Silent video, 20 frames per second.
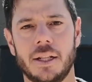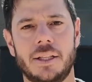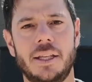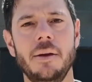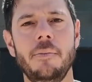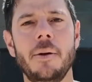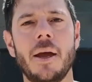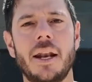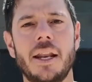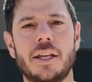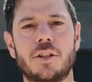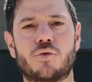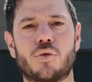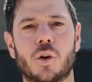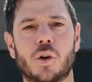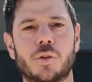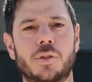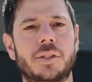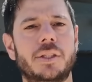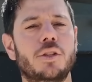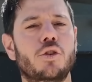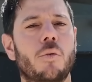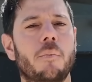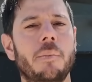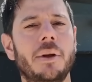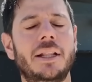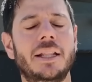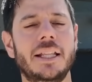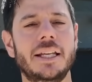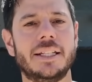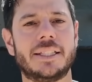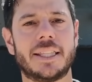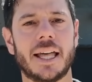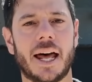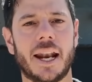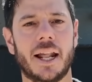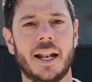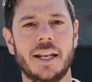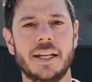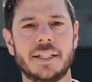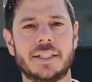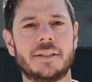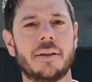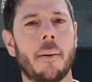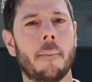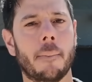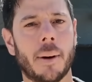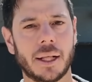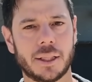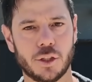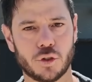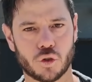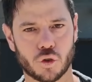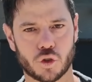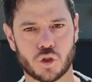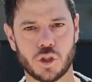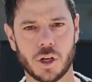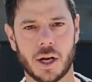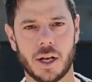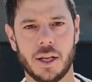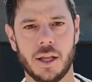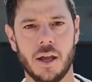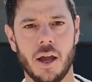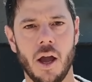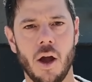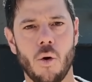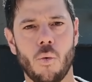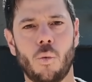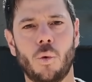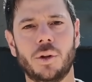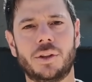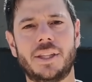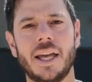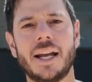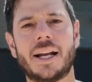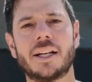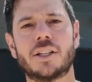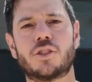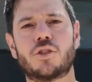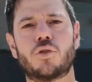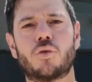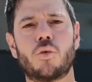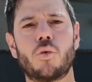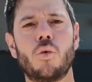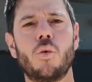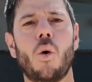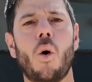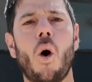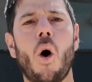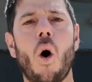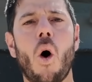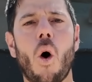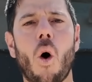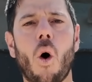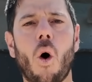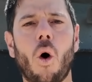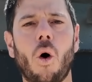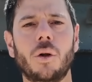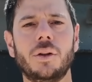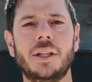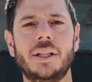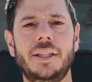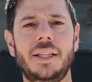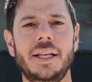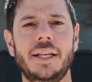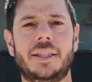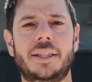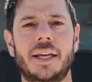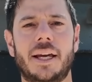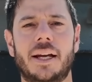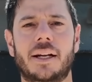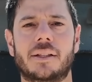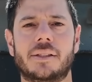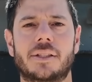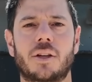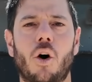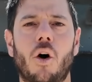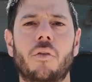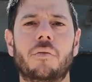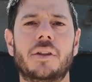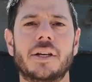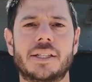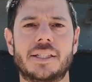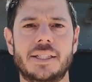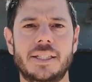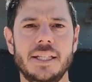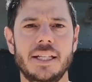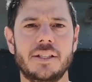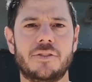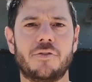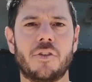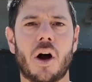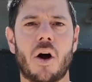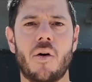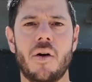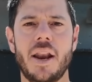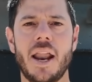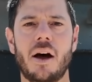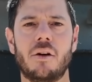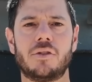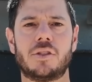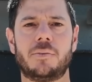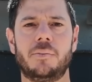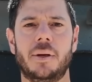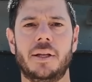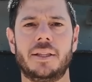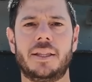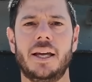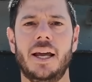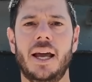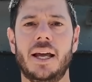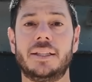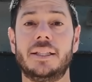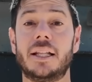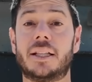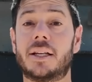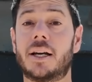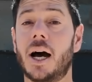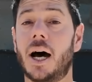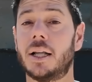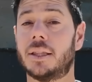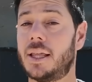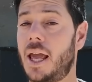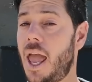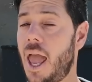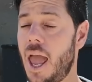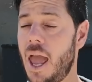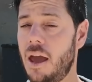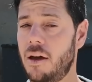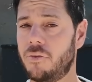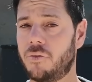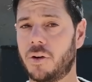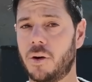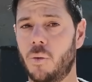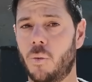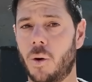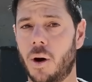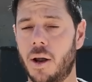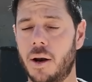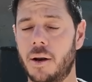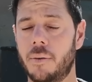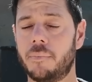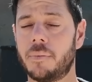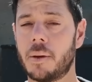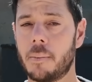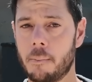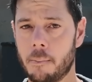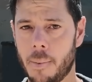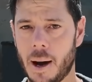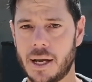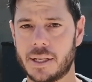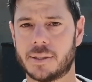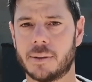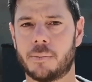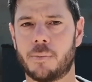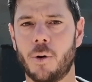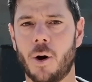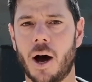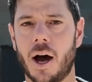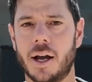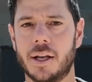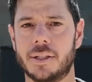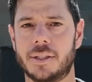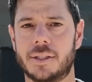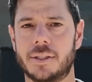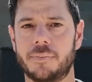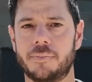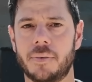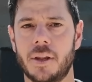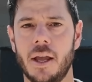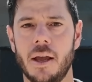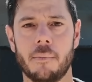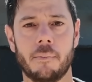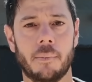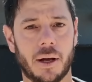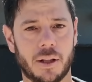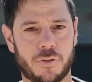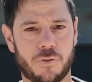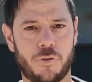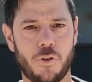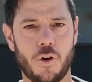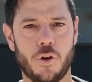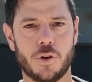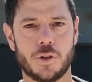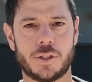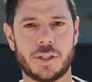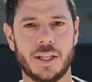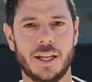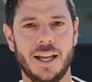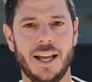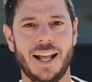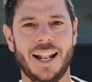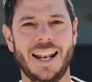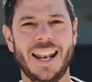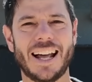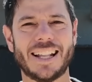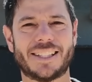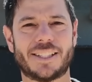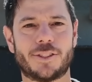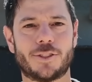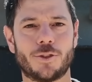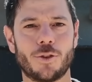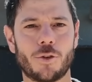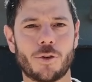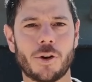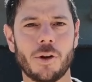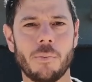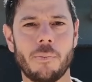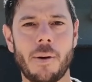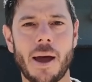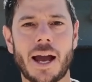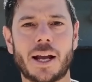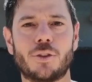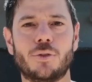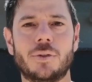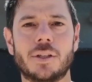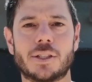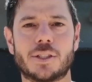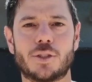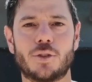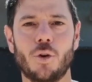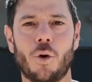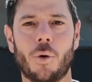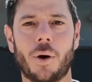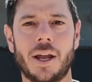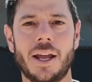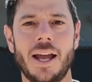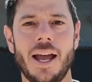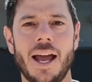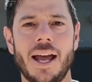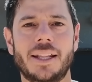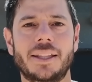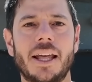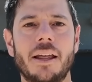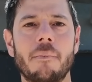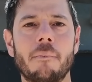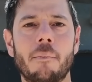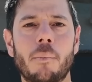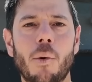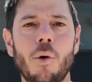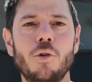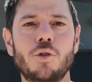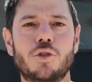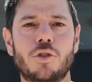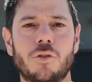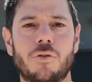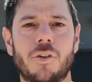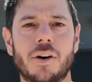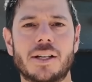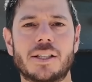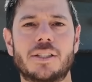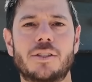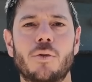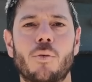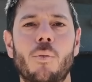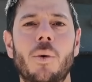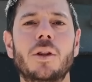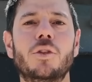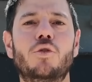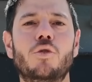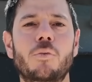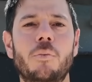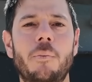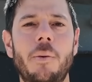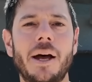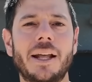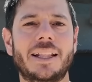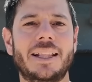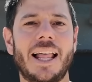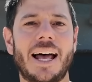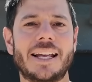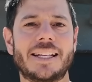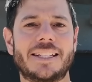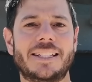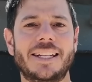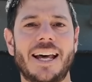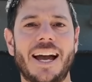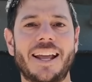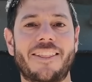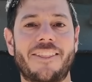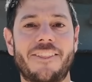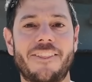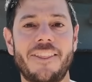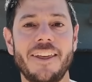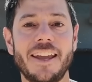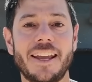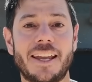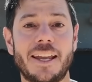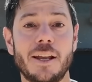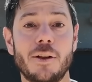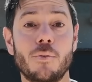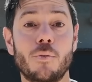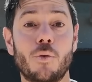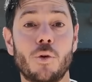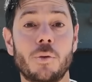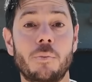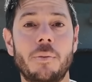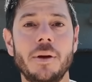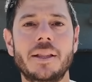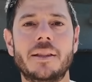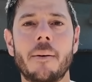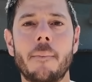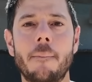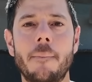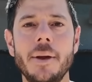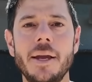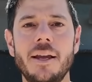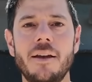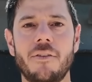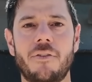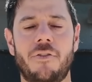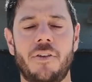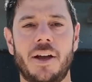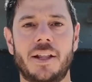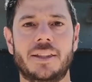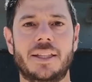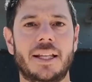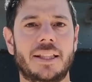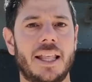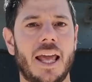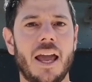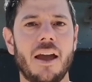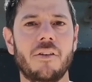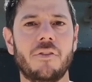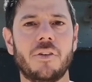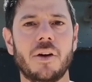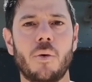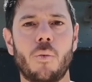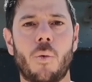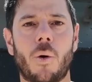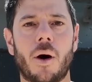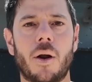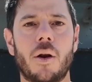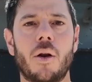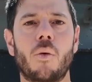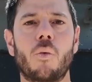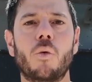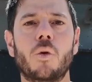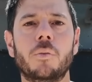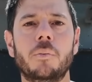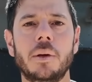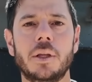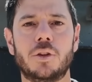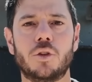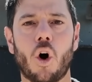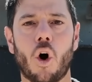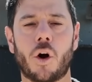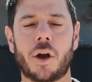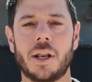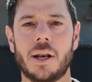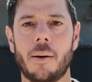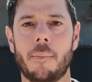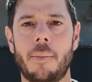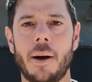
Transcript: TBN Israel senior Middle East analyst Mati Shoshani will take us through all the details of the ceasefire announcement that caught everyone by surprise. But first, let's circle back to the story that most of us went to bed last night thinking would be the big event that everyone would be talking